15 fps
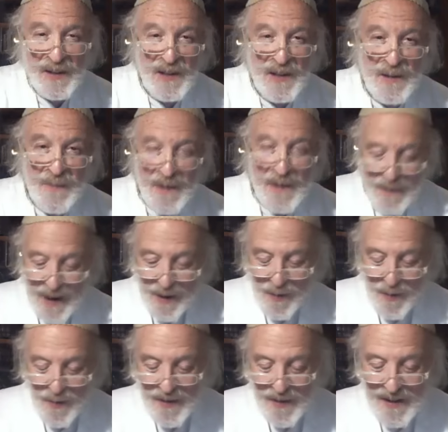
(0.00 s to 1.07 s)
a little bit
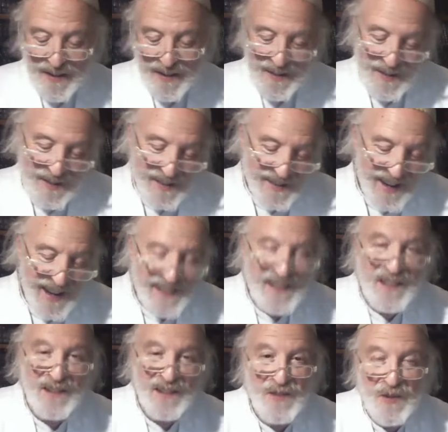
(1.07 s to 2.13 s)
about the
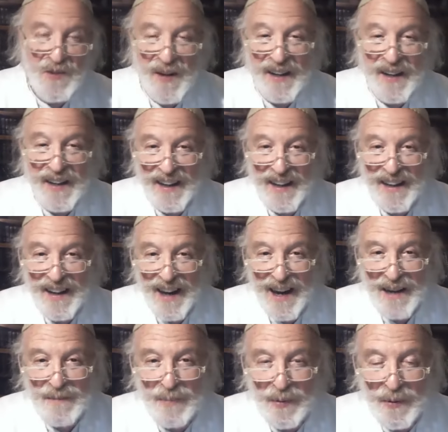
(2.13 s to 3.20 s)
idea of drinking
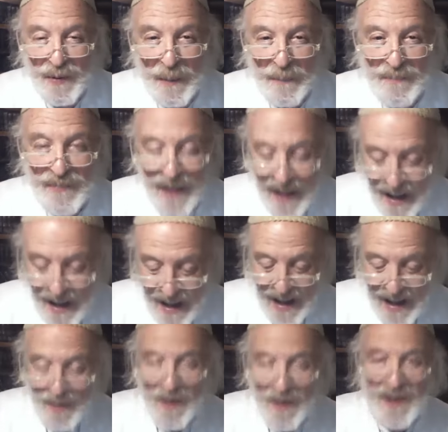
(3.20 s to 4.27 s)
on Purim.
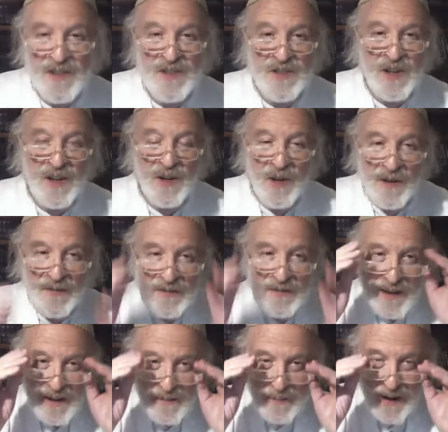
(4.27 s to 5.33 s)
And I want to start off
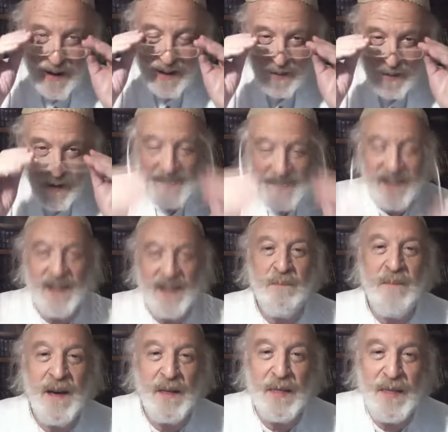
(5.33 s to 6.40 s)
by correcting a
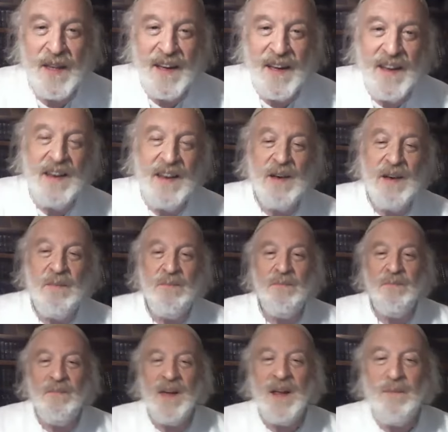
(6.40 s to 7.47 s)
myth.
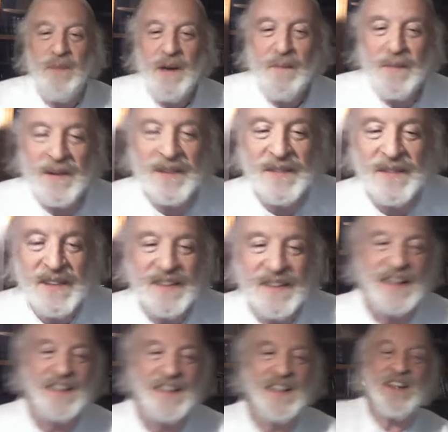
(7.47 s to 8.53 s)
Many people,
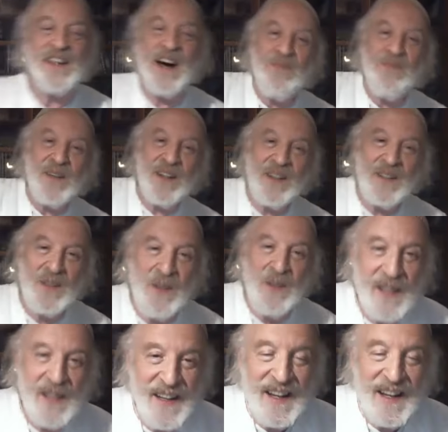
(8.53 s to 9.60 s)
like the Talmud
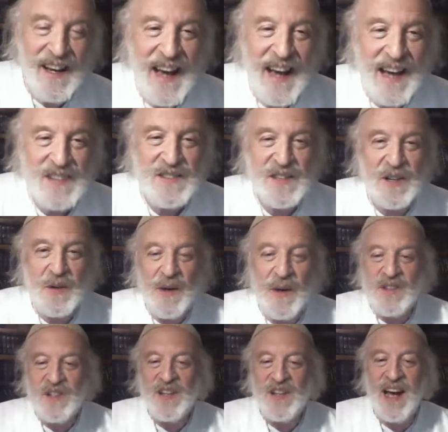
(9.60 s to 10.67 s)
included, ask the
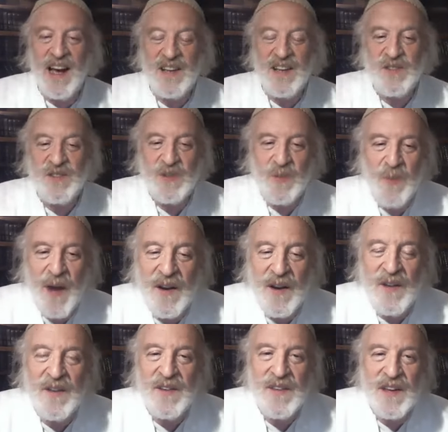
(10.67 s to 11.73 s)
question as to
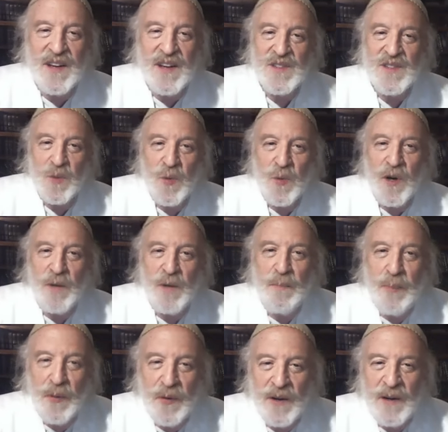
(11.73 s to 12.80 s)
where does the word
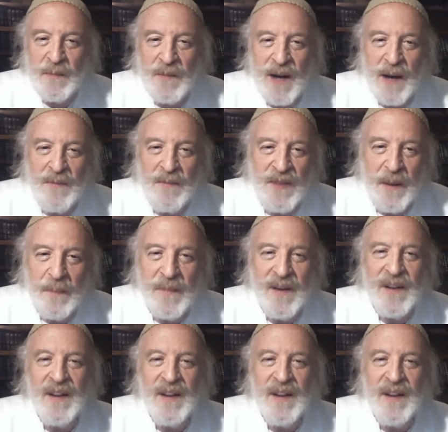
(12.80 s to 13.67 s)
Purim come from?